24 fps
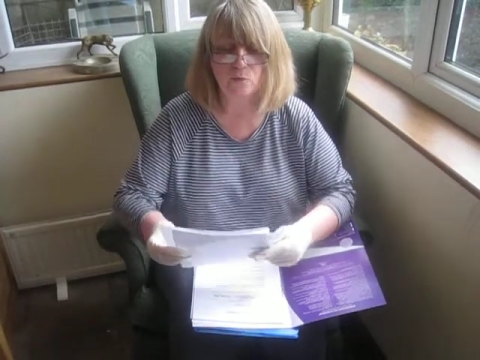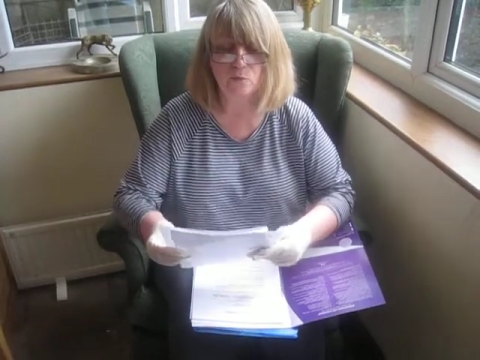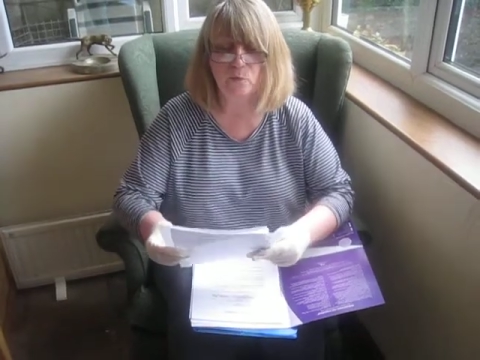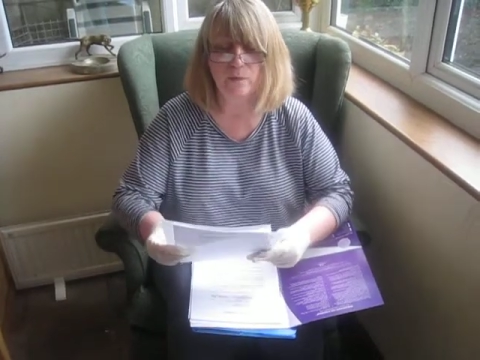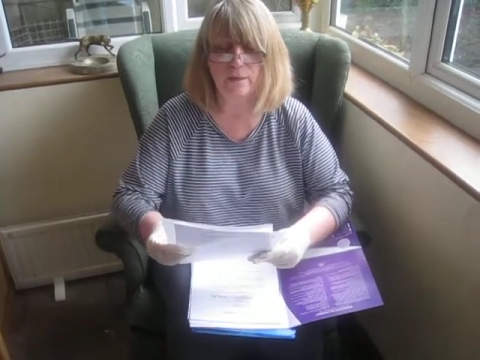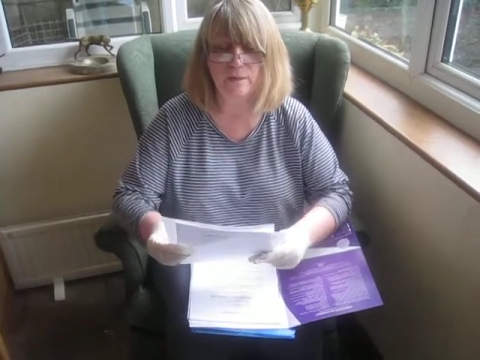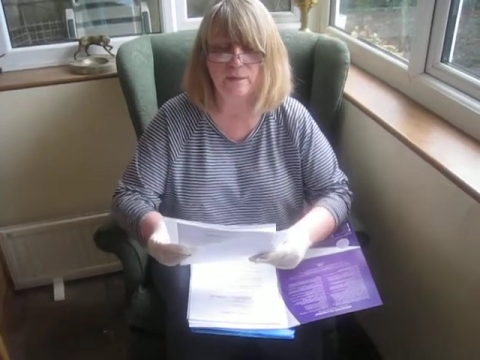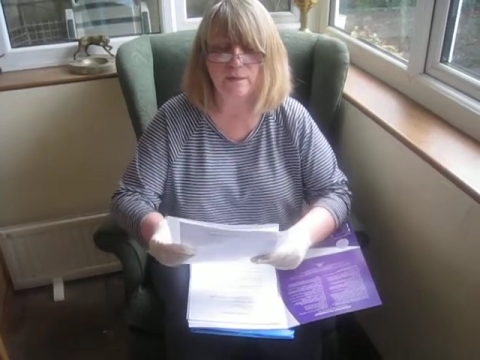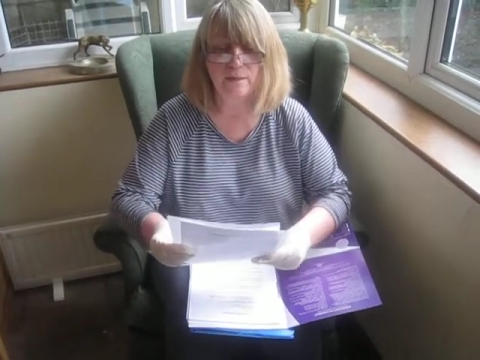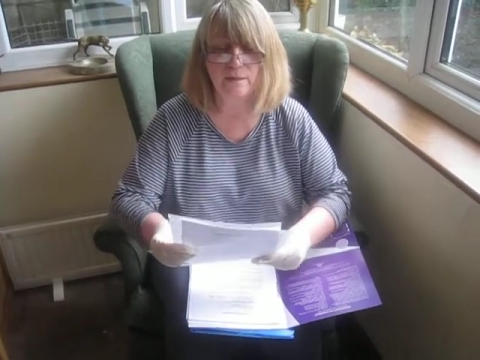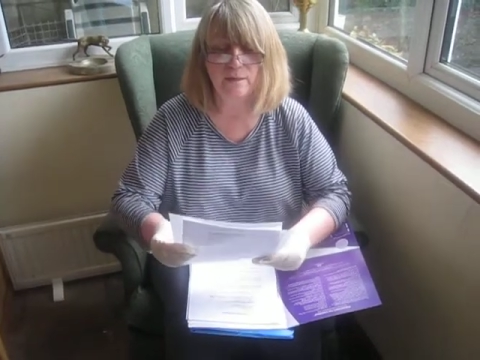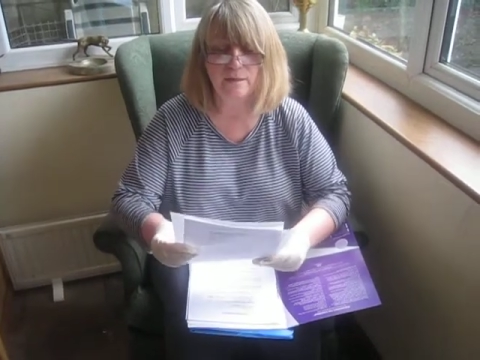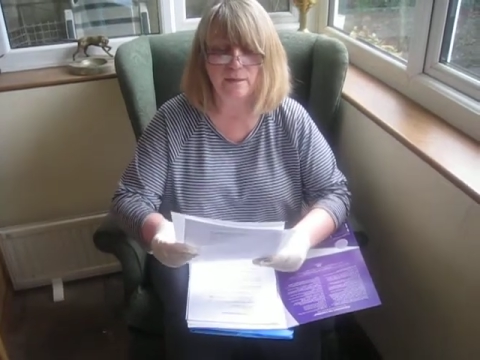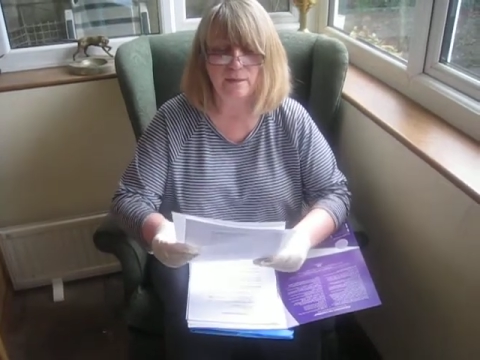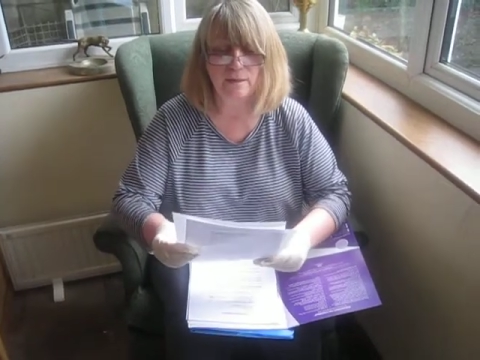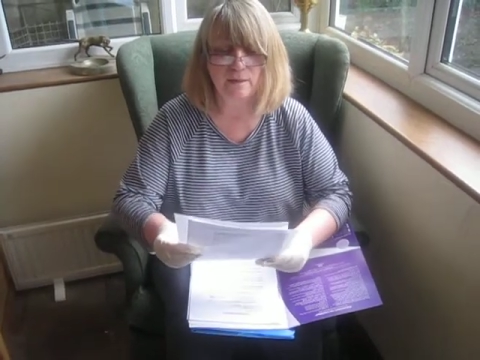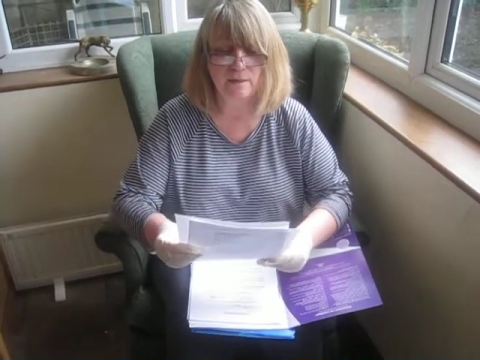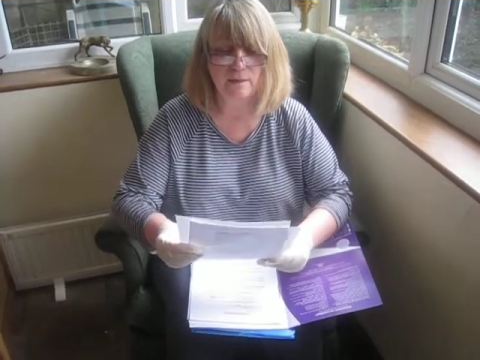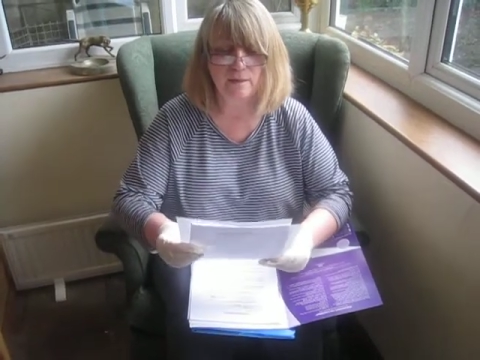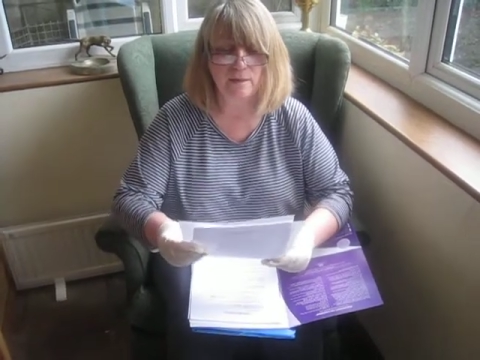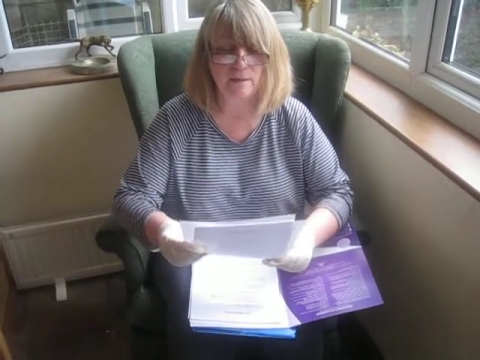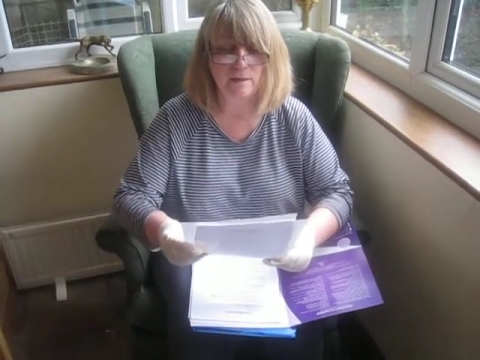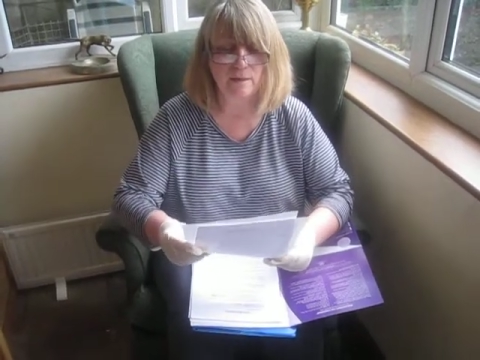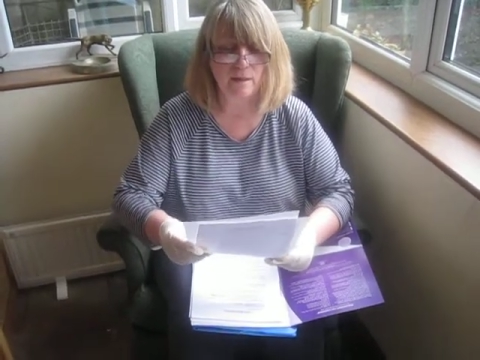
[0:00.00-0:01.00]
with
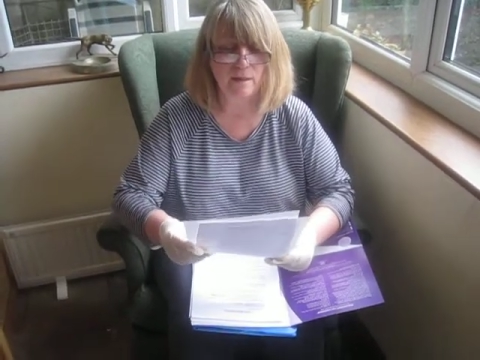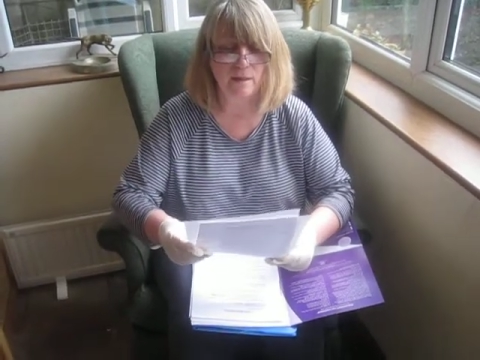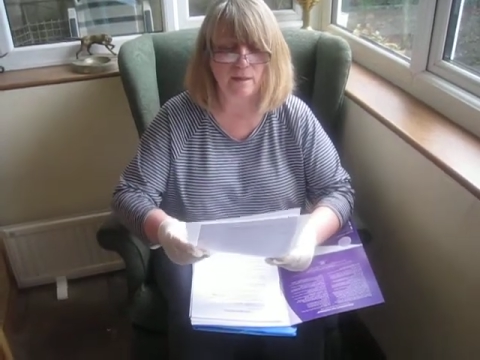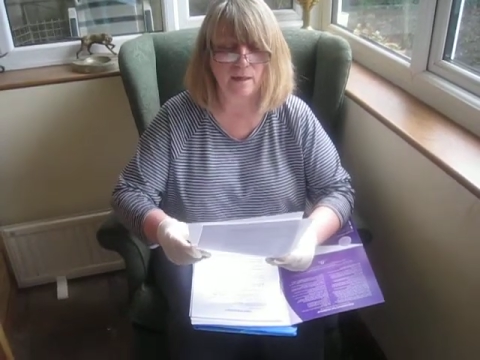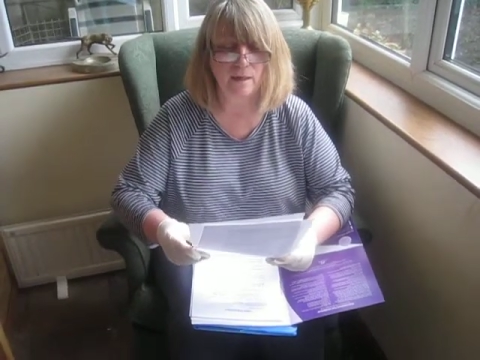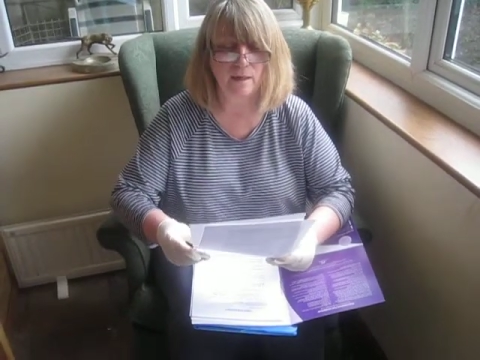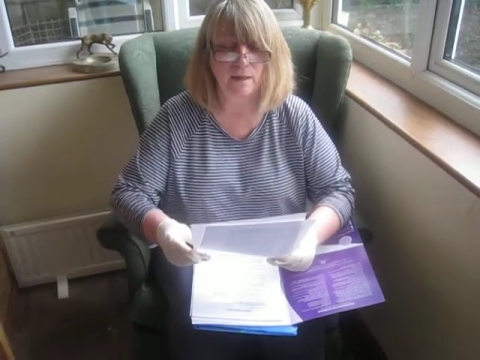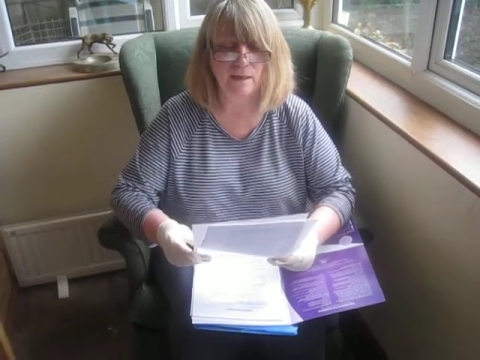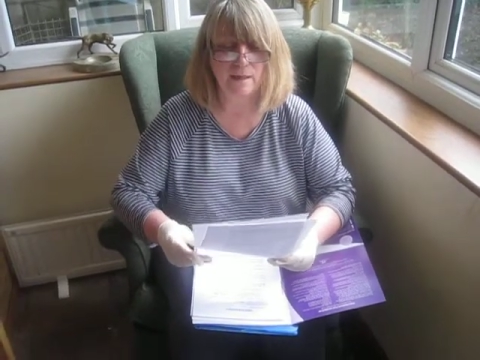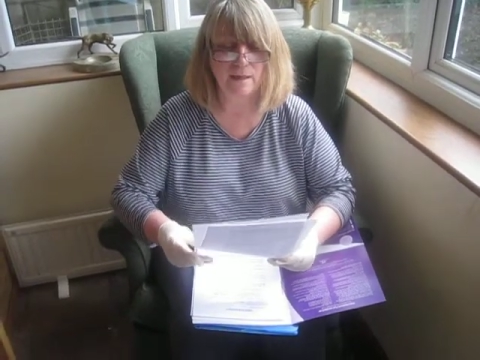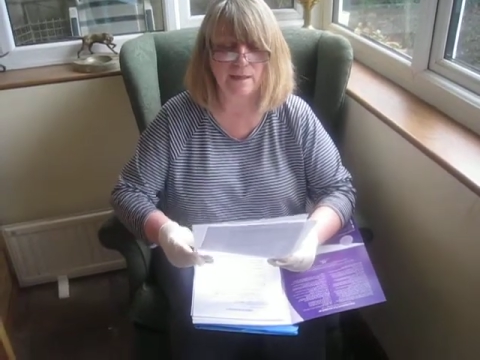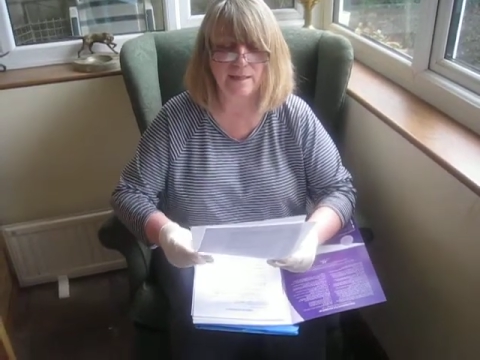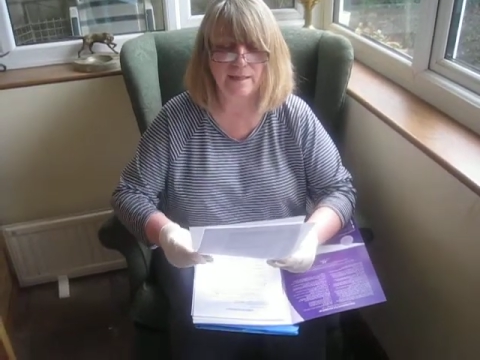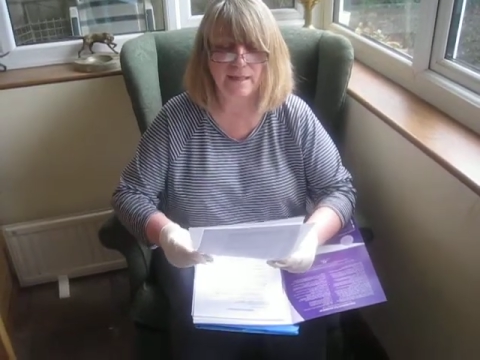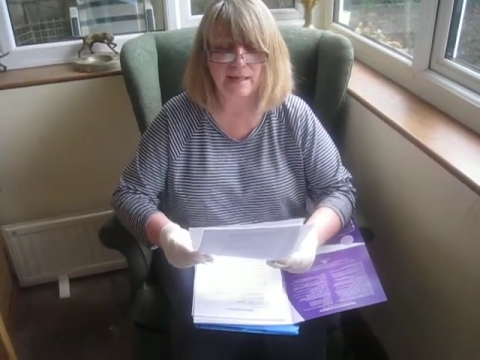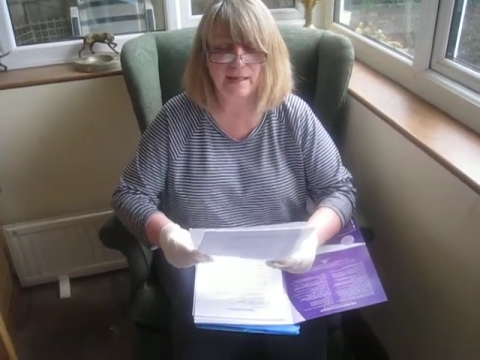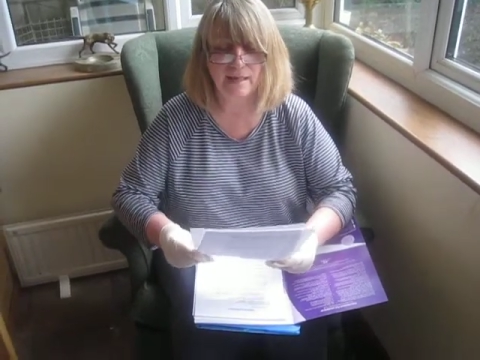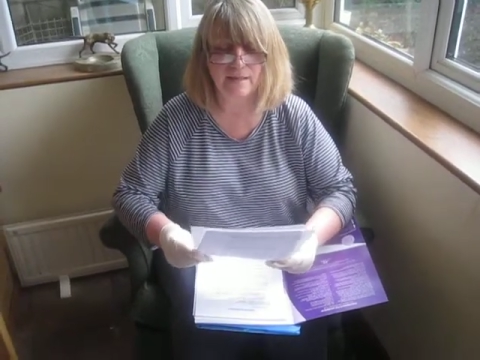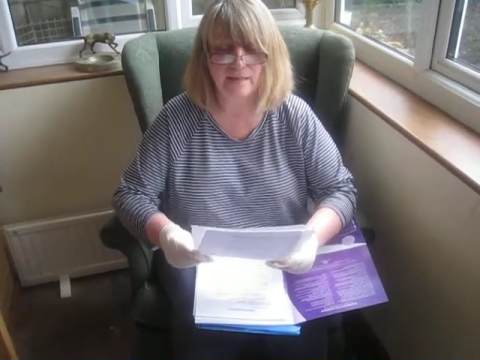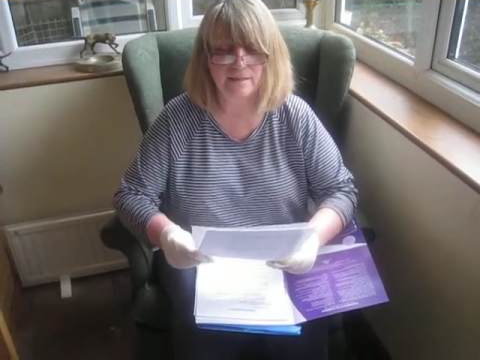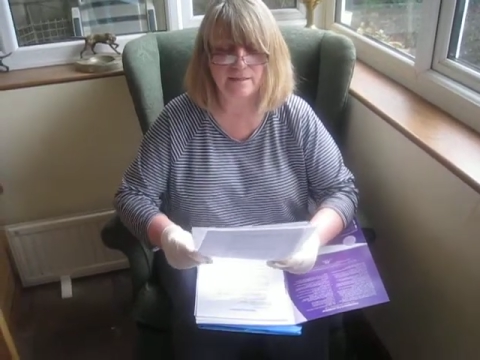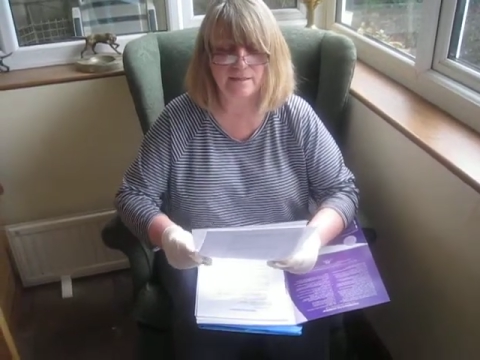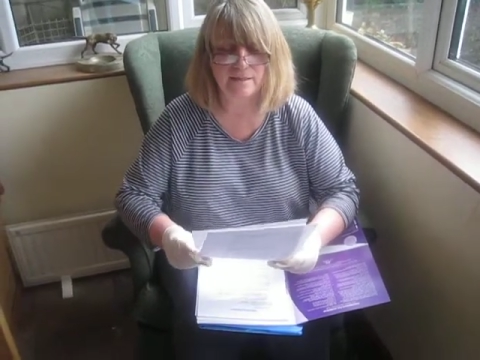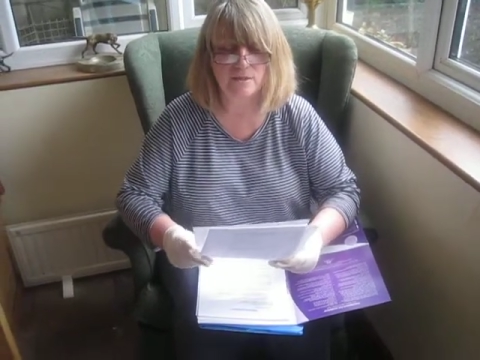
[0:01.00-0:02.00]

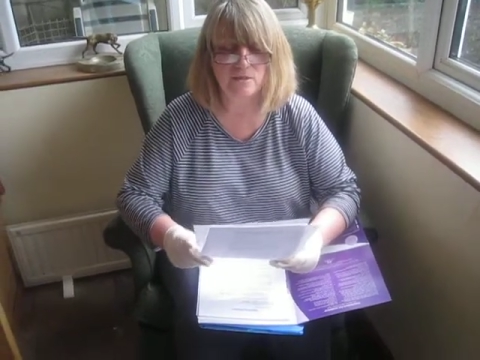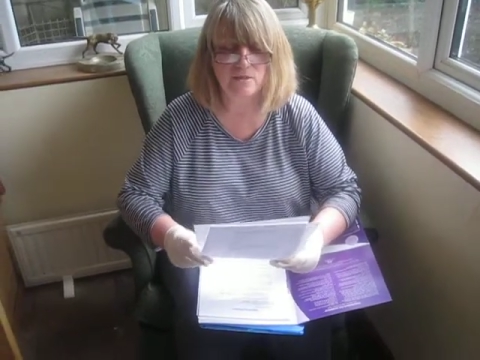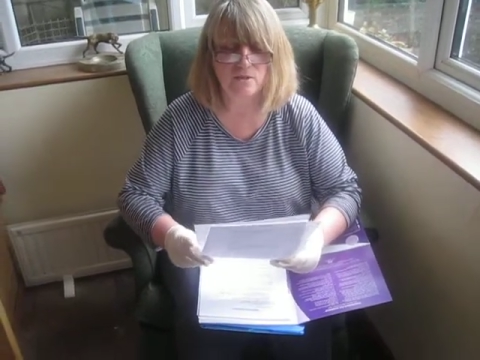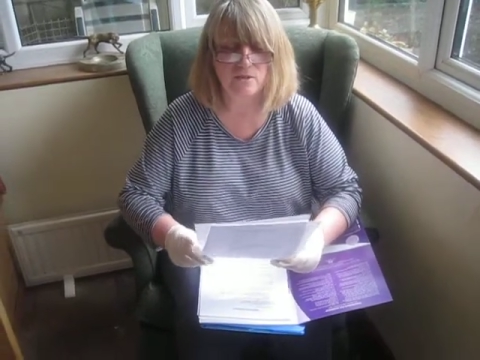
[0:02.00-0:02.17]
Guide to